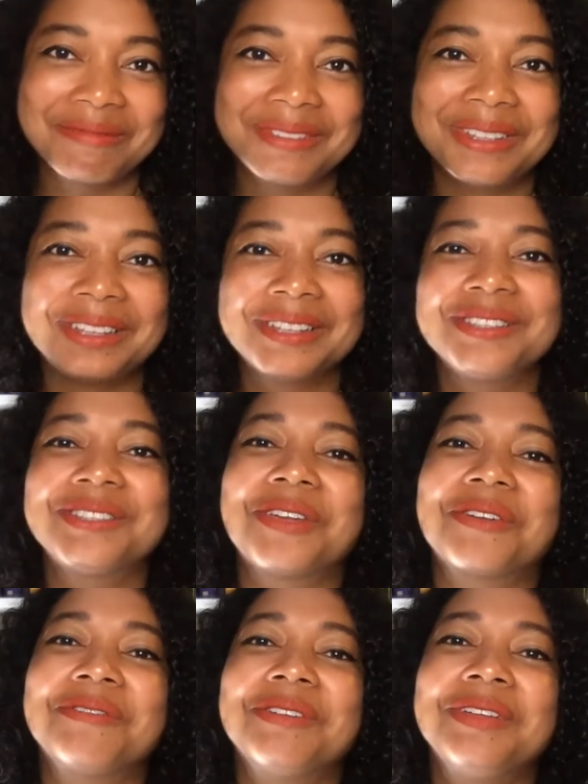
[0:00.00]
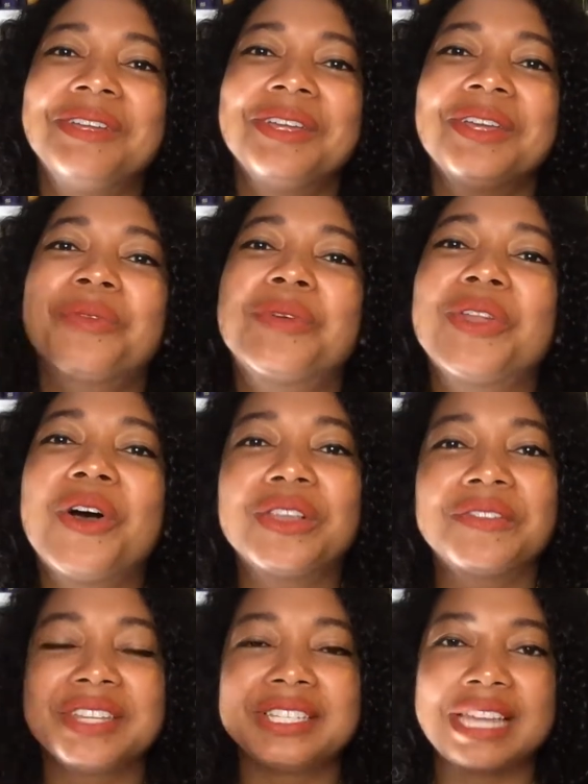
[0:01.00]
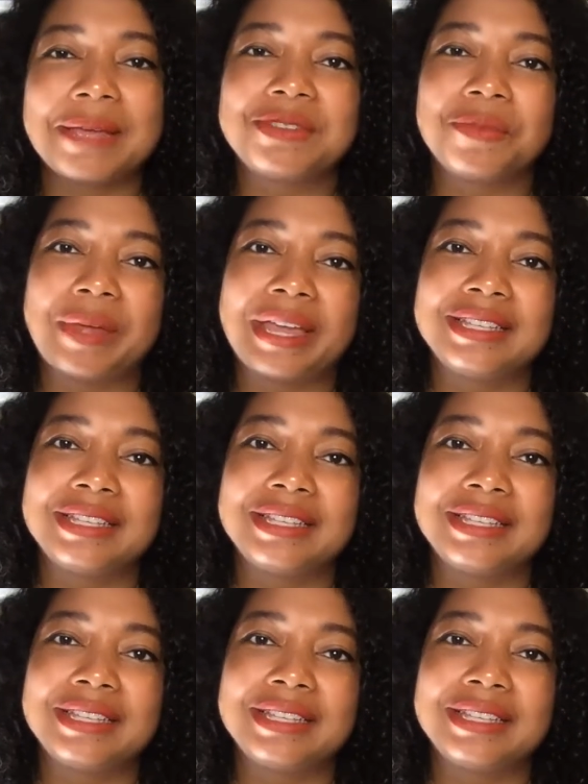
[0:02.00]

So, with all of these types of bias in